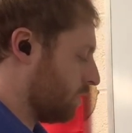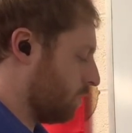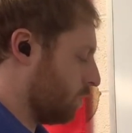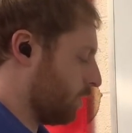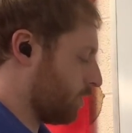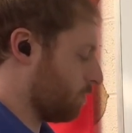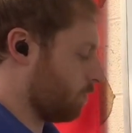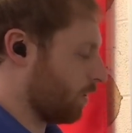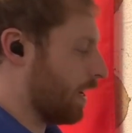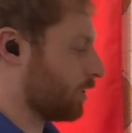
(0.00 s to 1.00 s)
which
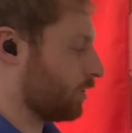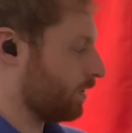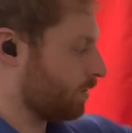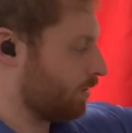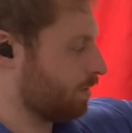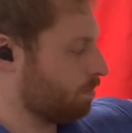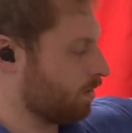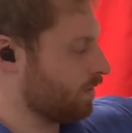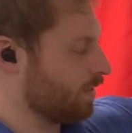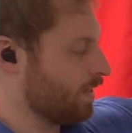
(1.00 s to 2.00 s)
we're actually going to
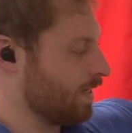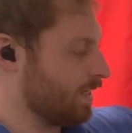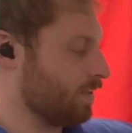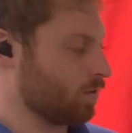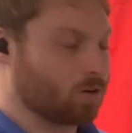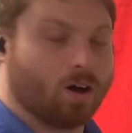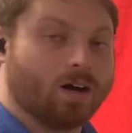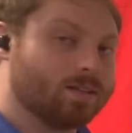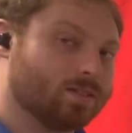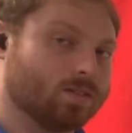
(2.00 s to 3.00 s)
put in the
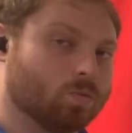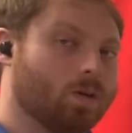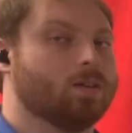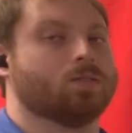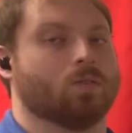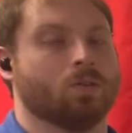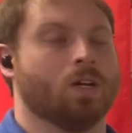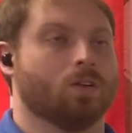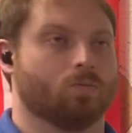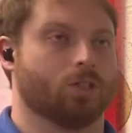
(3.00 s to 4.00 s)
cons as well. So
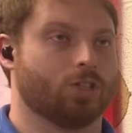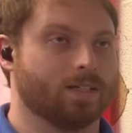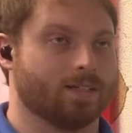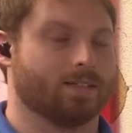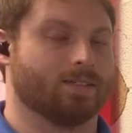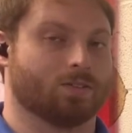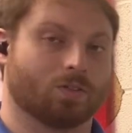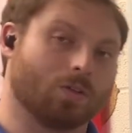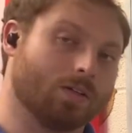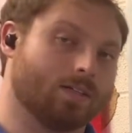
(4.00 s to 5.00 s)
rigidity is
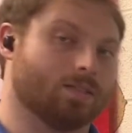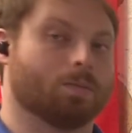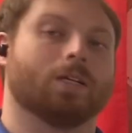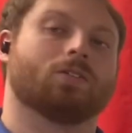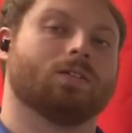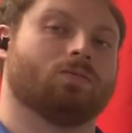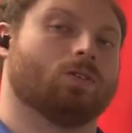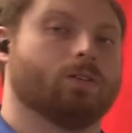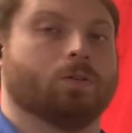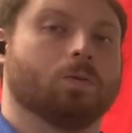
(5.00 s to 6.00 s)
good, especially for
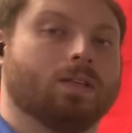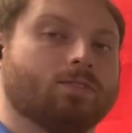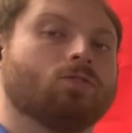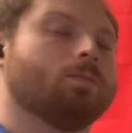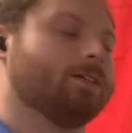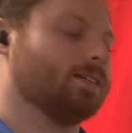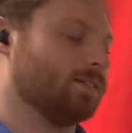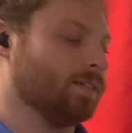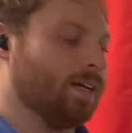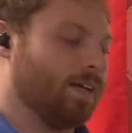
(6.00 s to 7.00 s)
a new lifter,
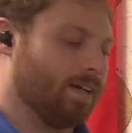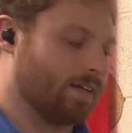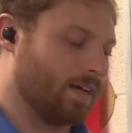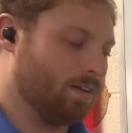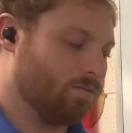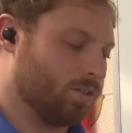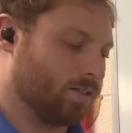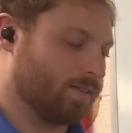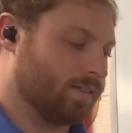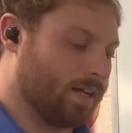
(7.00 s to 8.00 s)
because it kind of
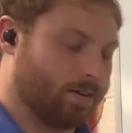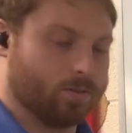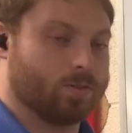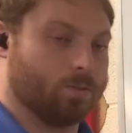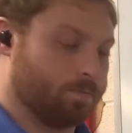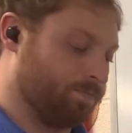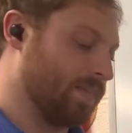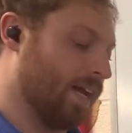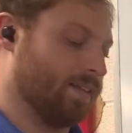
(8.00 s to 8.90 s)
just tells you, hey,